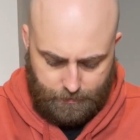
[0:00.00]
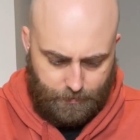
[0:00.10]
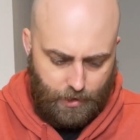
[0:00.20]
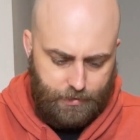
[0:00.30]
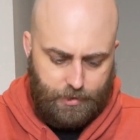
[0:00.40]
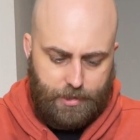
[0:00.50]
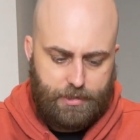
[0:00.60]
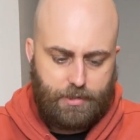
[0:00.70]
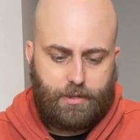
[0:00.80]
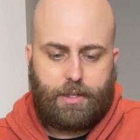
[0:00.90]
5 of
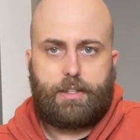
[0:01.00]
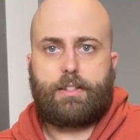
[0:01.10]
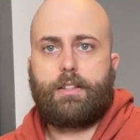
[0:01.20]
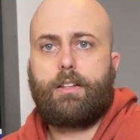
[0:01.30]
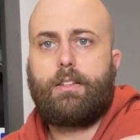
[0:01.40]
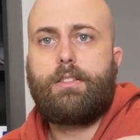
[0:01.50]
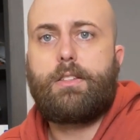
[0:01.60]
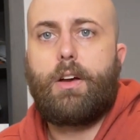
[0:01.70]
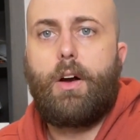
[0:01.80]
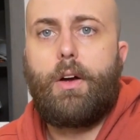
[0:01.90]
these guys.
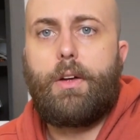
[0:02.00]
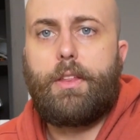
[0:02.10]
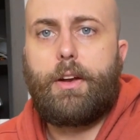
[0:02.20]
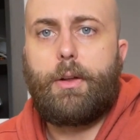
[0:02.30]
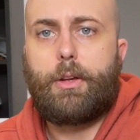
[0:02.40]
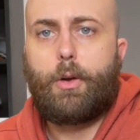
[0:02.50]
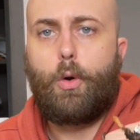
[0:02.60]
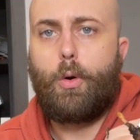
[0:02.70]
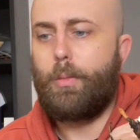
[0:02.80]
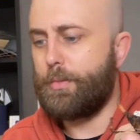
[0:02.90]
So there are the
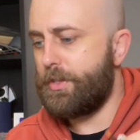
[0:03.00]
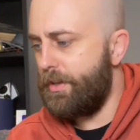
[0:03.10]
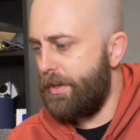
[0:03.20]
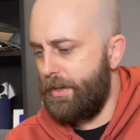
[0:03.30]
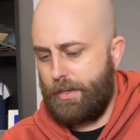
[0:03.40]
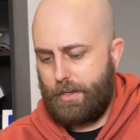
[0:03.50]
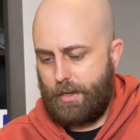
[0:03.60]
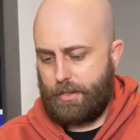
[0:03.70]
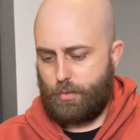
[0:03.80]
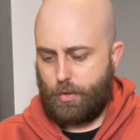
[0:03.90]
corms
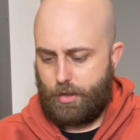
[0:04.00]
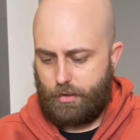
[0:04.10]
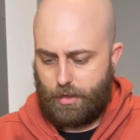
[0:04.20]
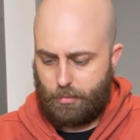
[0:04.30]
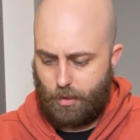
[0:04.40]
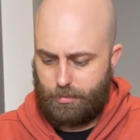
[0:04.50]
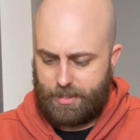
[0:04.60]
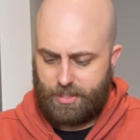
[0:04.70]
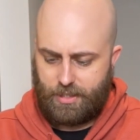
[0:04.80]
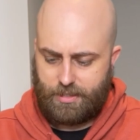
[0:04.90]
as well, and I'll
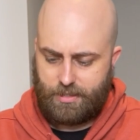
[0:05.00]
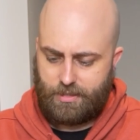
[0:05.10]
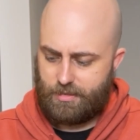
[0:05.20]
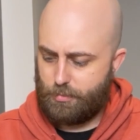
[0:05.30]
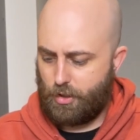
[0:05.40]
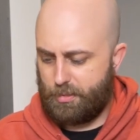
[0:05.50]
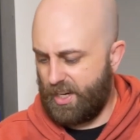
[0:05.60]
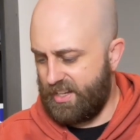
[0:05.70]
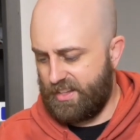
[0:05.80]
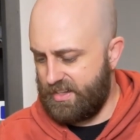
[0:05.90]
probably just
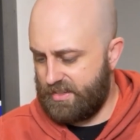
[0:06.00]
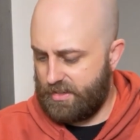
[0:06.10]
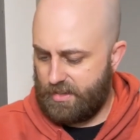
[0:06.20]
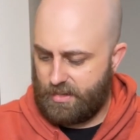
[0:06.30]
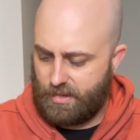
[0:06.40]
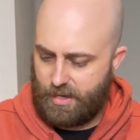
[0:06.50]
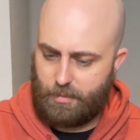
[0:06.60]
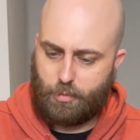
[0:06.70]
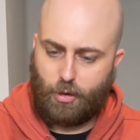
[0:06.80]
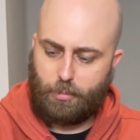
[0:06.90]
propagate these in
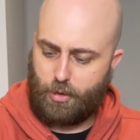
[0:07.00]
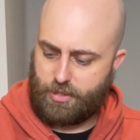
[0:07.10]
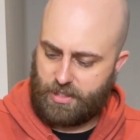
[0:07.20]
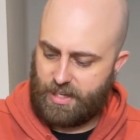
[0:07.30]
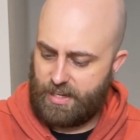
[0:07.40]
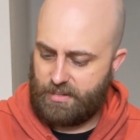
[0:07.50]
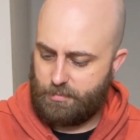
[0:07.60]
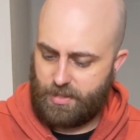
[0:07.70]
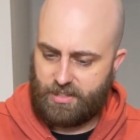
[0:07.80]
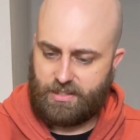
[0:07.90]
a prop box again
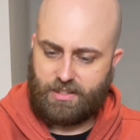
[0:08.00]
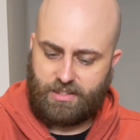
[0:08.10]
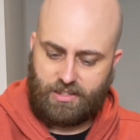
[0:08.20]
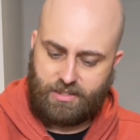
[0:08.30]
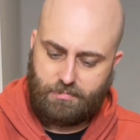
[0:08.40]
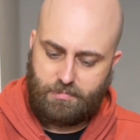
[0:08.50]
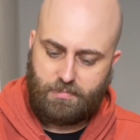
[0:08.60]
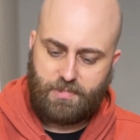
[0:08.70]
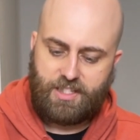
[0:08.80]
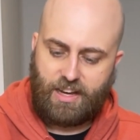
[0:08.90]
because it's just
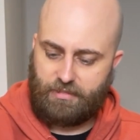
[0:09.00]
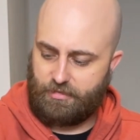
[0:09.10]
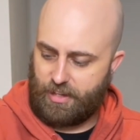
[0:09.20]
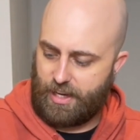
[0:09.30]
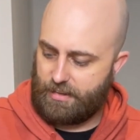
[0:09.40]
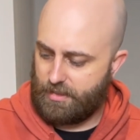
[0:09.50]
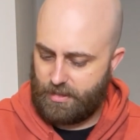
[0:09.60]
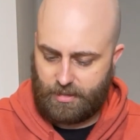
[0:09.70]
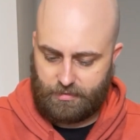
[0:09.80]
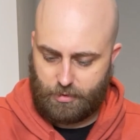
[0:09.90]
set and forget. You
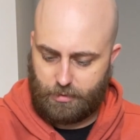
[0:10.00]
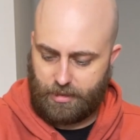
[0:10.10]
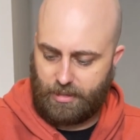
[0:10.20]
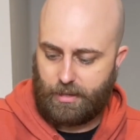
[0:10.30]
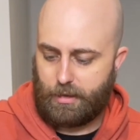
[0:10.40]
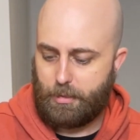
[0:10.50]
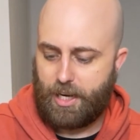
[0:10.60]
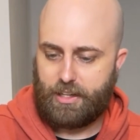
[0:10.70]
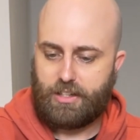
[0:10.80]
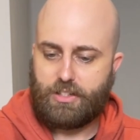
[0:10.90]
don't have to really think
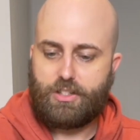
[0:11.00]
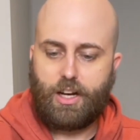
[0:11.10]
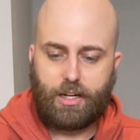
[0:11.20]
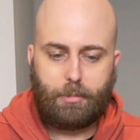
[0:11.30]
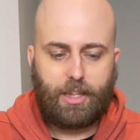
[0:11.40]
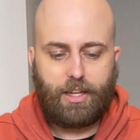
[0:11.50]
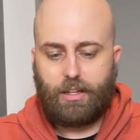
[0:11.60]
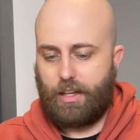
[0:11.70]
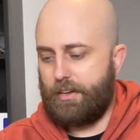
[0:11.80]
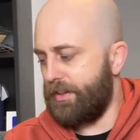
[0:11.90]
about it, you just chuck them in there,
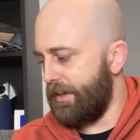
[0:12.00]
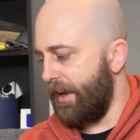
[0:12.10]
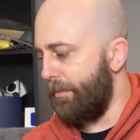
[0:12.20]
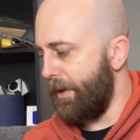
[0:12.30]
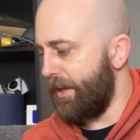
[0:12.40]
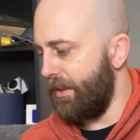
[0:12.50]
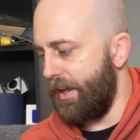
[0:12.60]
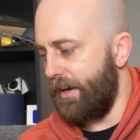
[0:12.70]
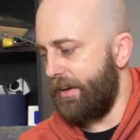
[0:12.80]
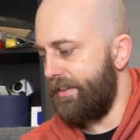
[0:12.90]
leave it and come back
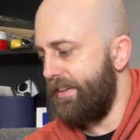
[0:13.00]
later.